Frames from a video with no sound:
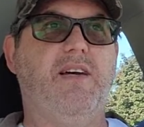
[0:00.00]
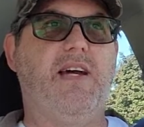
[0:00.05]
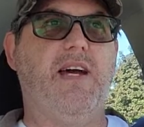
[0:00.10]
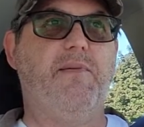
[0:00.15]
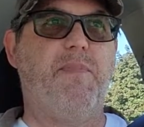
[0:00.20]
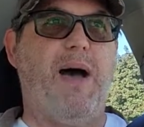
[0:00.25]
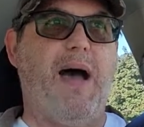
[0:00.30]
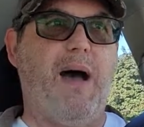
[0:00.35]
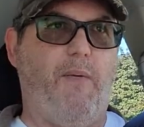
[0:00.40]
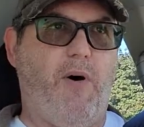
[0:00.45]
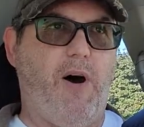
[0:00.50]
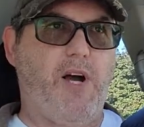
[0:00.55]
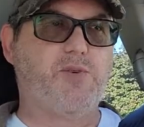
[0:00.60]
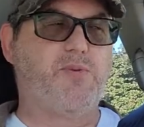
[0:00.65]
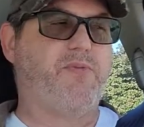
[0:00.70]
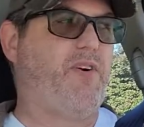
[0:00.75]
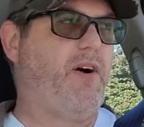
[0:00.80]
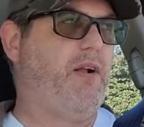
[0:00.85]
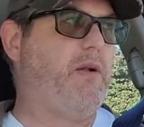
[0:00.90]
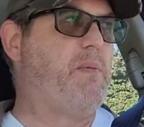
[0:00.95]
And Matt Walsh
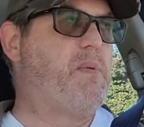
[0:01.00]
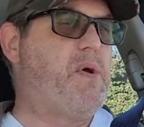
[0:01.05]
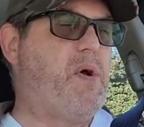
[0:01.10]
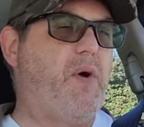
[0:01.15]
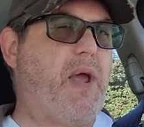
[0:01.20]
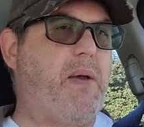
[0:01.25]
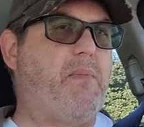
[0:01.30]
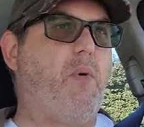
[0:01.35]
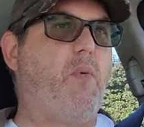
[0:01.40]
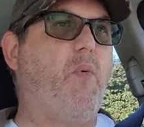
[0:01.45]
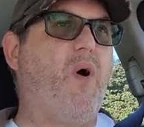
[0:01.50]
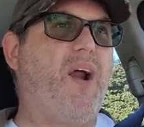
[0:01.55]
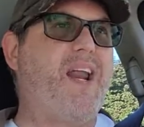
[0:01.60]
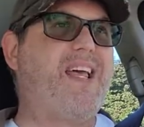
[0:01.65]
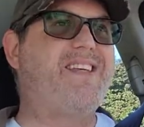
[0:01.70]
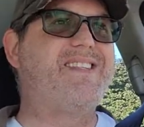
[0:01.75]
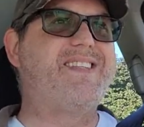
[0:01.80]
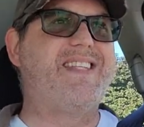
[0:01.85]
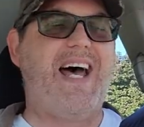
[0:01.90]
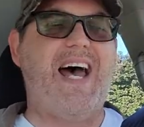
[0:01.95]
would follow up, okay, but what
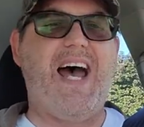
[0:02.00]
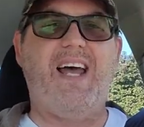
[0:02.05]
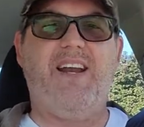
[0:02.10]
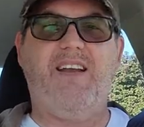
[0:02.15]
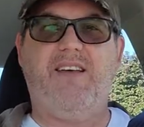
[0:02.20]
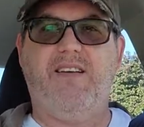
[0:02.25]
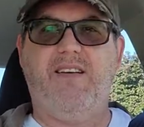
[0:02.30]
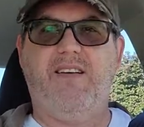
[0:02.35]
is that?